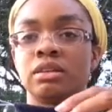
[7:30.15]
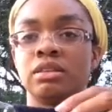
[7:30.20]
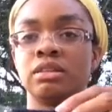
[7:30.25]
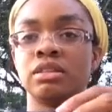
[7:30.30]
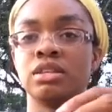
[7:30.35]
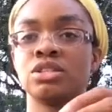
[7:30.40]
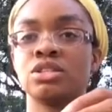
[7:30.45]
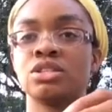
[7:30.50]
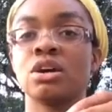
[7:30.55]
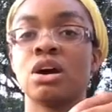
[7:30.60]

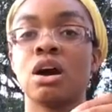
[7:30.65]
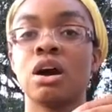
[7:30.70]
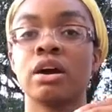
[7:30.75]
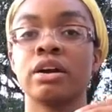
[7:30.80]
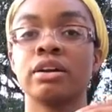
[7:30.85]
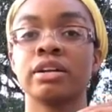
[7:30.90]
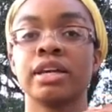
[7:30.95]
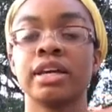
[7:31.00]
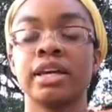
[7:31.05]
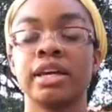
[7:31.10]
this
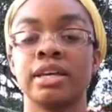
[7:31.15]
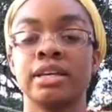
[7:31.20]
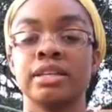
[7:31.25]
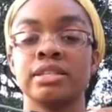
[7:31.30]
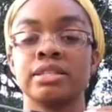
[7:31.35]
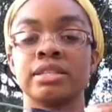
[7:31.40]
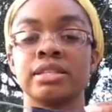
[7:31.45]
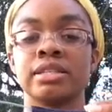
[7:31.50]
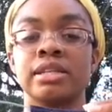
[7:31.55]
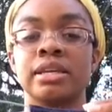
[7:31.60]
yarn is
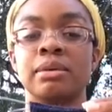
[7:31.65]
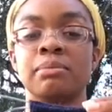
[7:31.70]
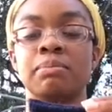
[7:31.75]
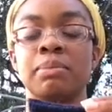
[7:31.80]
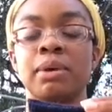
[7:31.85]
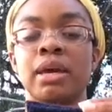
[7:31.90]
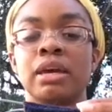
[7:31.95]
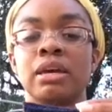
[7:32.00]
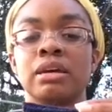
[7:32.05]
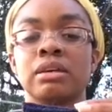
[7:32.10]
Knit
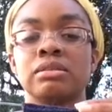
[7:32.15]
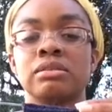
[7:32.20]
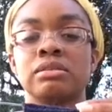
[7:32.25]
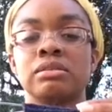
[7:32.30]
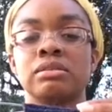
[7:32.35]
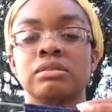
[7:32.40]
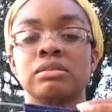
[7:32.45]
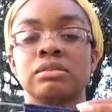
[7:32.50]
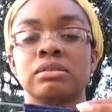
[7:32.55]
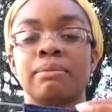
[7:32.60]
Picks
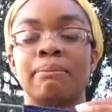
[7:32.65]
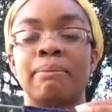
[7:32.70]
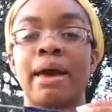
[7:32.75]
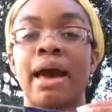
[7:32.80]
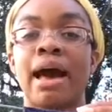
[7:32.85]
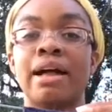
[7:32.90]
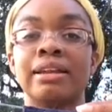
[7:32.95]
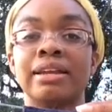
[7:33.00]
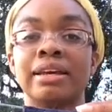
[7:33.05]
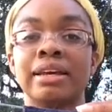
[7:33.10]

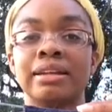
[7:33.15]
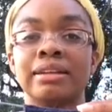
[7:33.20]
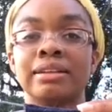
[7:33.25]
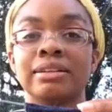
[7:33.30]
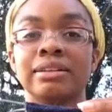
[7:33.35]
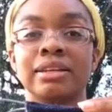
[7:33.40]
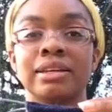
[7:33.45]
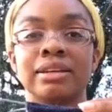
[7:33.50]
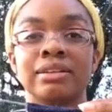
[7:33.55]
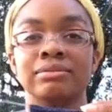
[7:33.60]
Palette
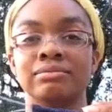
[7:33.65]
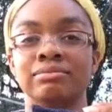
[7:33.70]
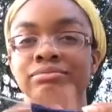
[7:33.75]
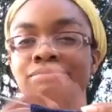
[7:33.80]
in